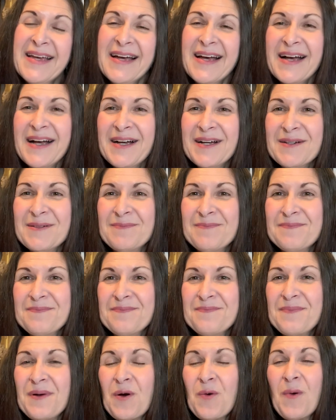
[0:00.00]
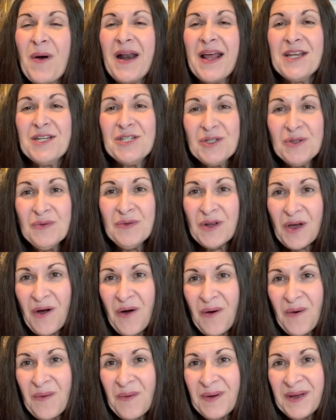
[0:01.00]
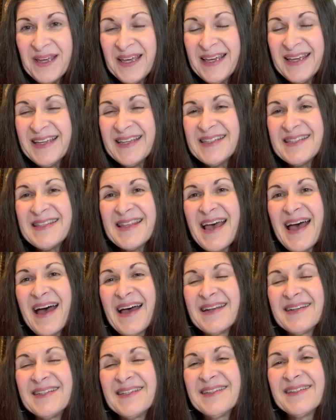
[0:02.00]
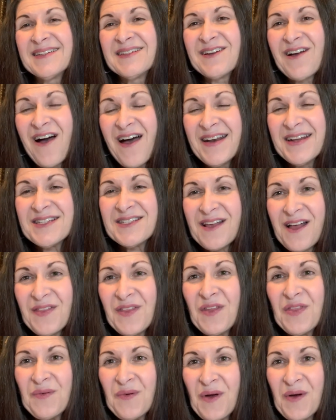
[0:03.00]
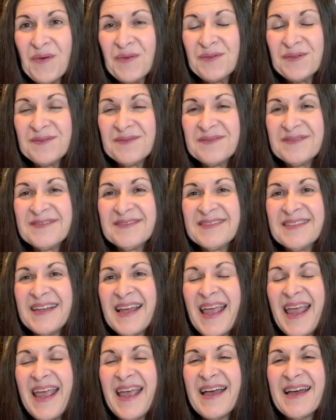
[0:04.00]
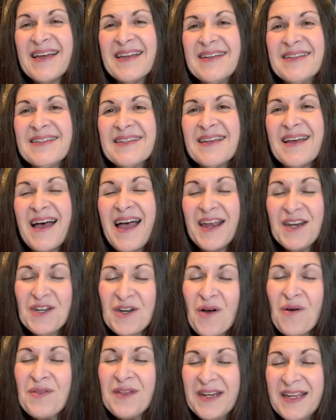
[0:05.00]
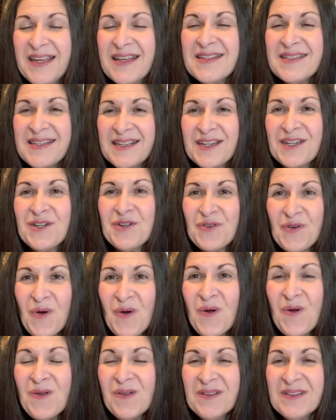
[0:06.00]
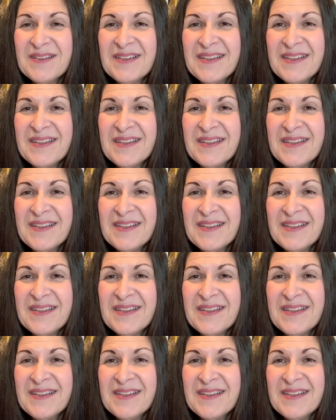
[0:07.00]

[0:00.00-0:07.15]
Um, but what I do know is that God is on the throne and I know that he is in control